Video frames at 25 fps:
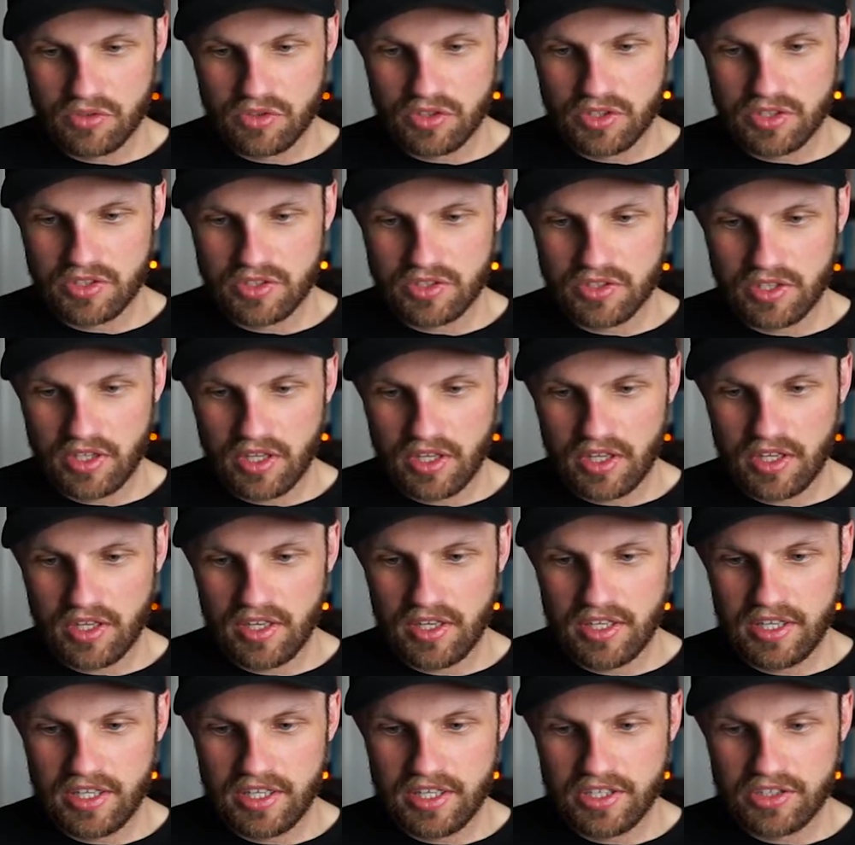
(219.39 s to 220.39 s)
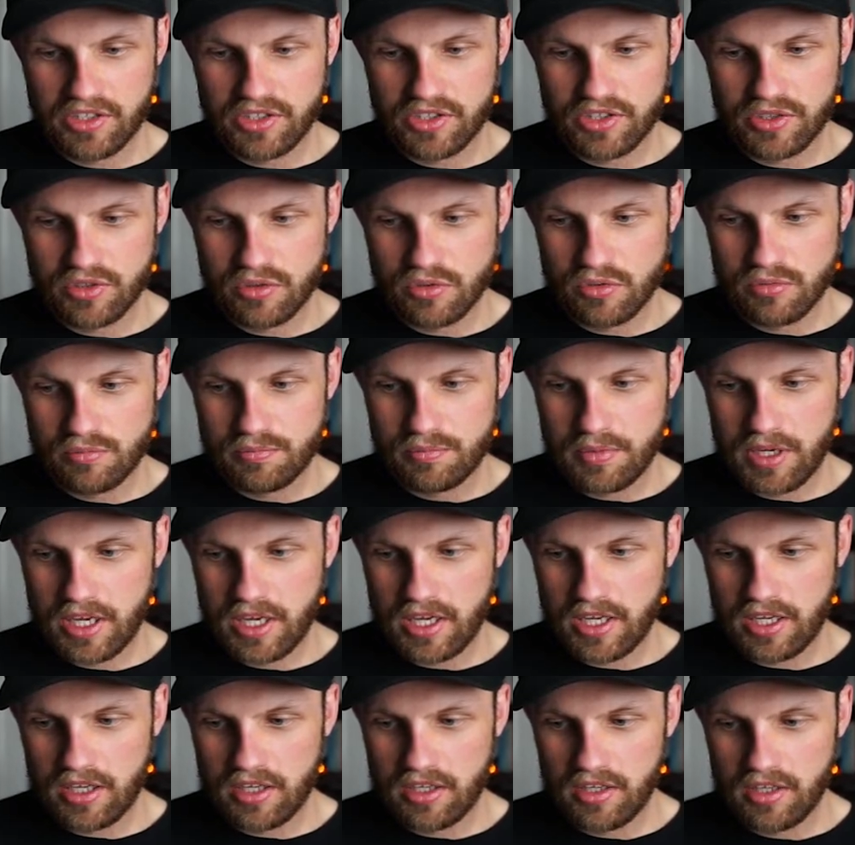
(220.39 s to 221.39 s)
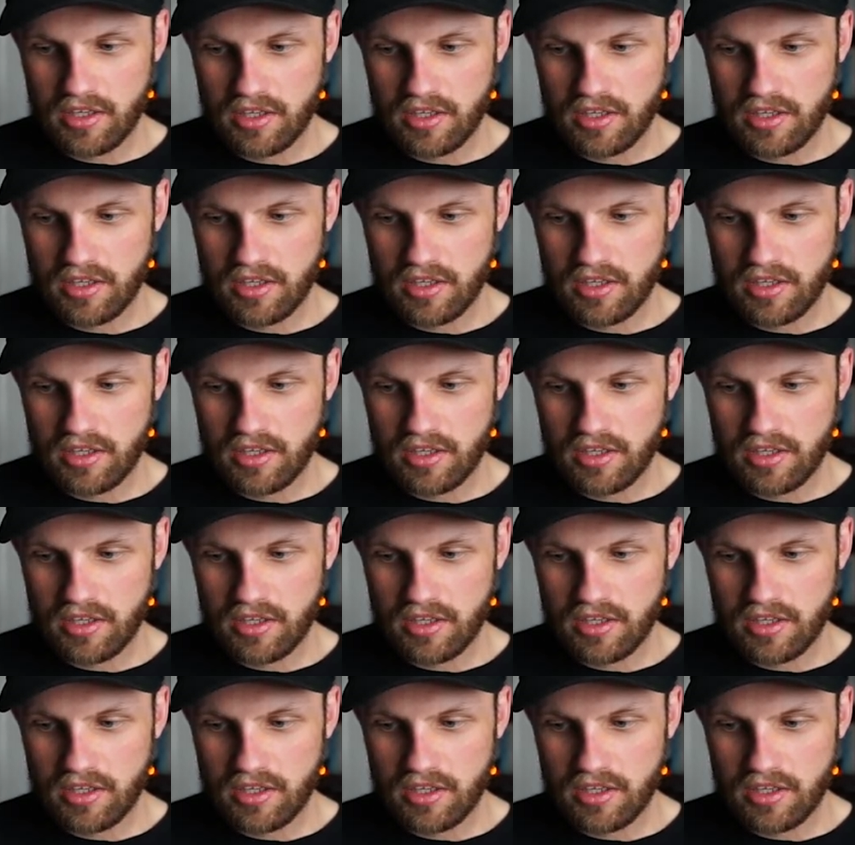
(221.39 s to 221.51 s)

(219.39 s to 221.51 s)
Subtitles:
just a little bit.